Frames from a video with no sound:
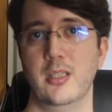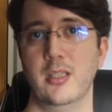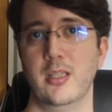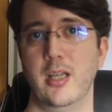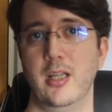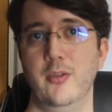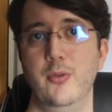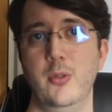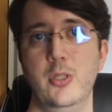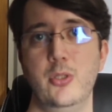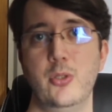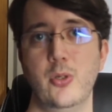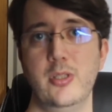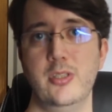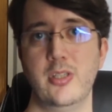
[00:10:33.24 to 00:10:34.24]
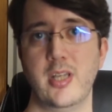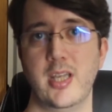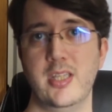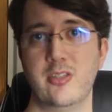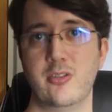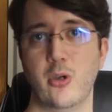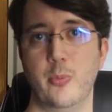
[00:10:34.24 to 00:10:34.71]
And if you enjoyed today's
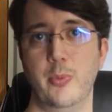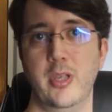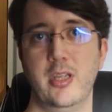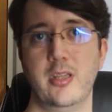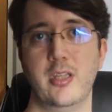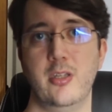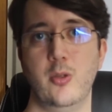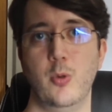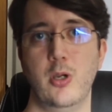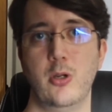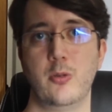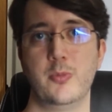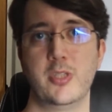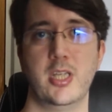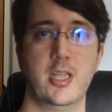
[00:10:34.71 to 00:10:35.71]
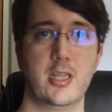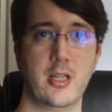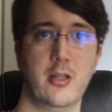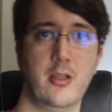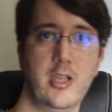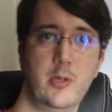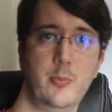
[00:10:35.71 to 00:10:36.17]
topic, then you're welcome to hit the
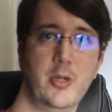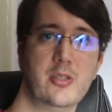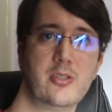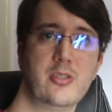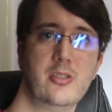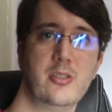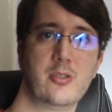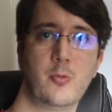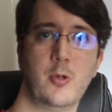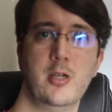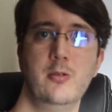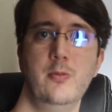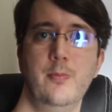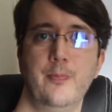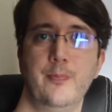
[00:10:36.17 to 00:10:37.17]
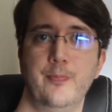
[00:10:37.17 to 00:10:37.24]
like button as well.